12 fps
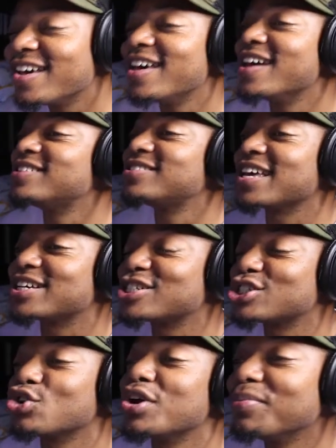It's
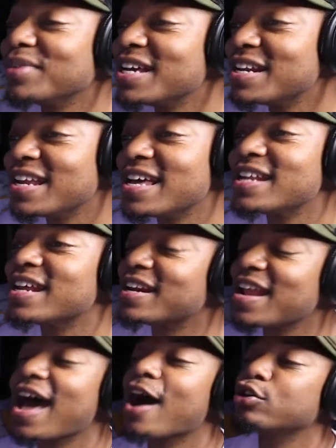extremely needed.
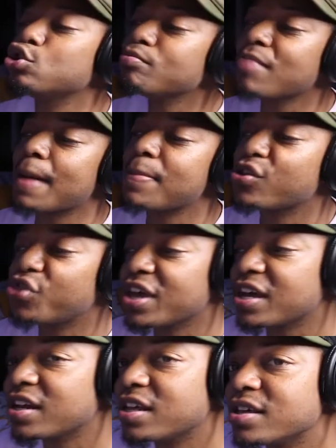Now, you might be
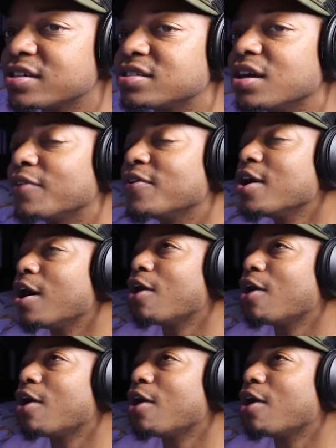thinking to yourself,